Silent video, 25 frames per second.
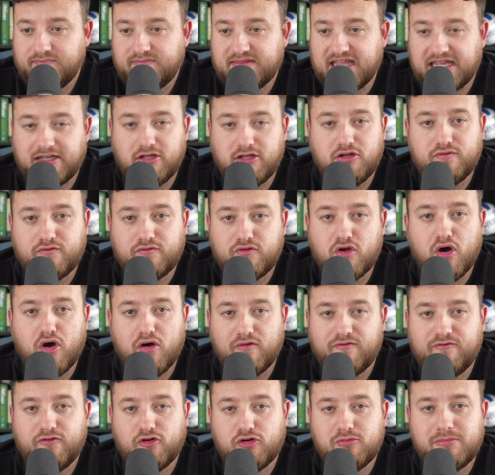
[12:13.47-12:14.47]
then you've got a
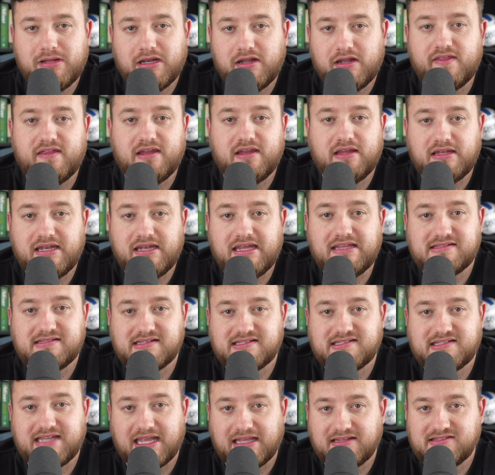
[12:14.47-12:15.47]
formula that you need to
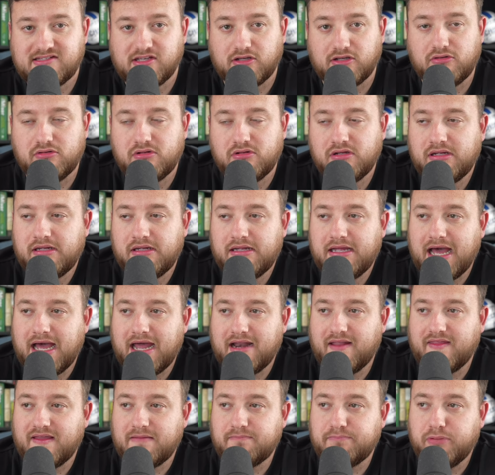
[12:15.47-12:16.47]
stick to.
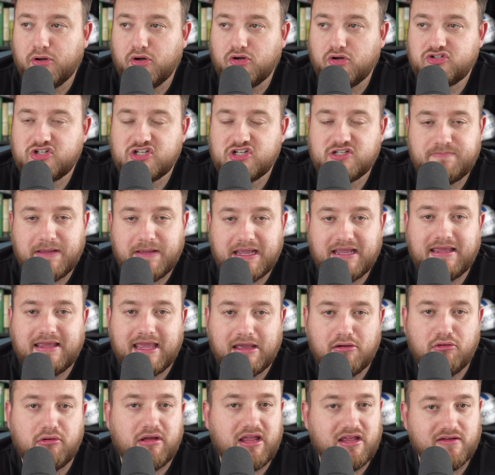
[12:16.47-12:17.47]
And I think Poch has been
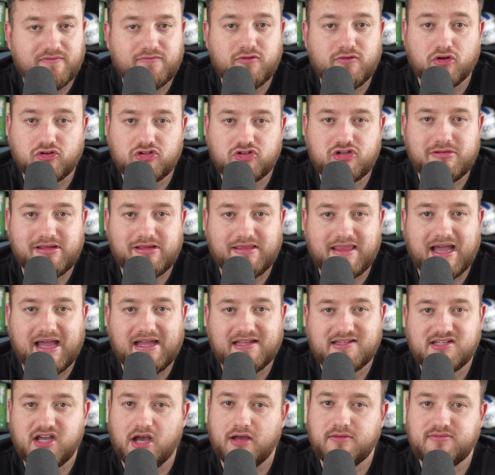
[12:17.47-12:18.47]
guilty of not doing that
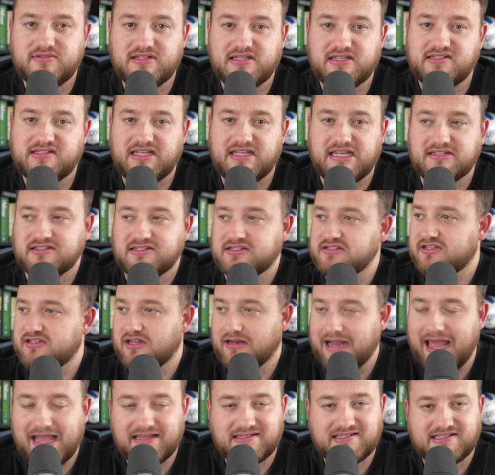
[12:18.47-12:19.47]
at times this season. So
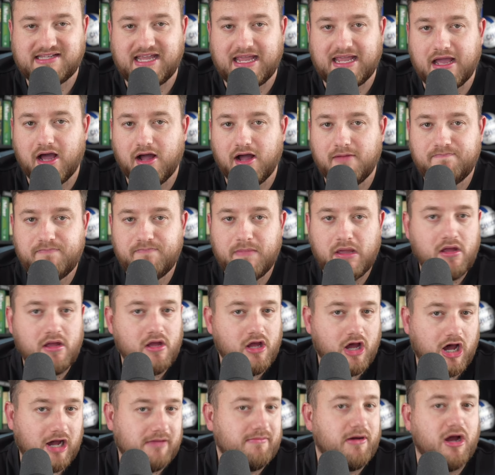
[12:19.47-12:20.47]
let's see. I'm
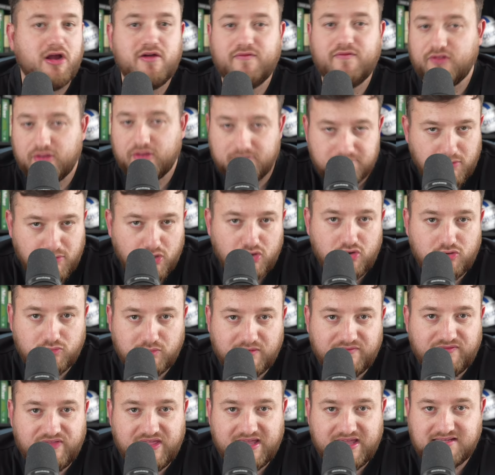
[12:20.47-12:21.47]
over the moon
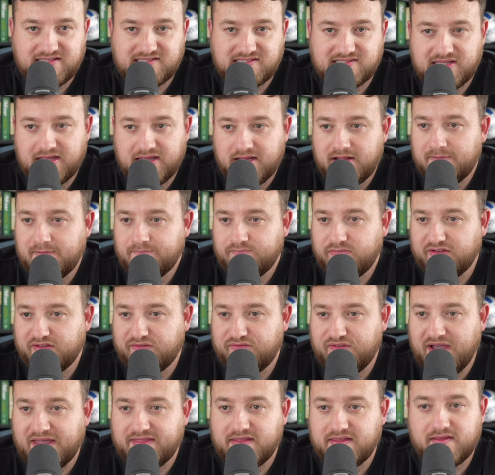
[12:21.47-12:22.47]
with this. The
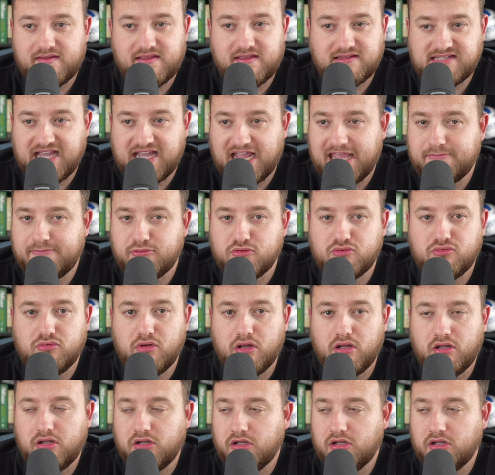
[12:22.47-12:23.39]
fact that the table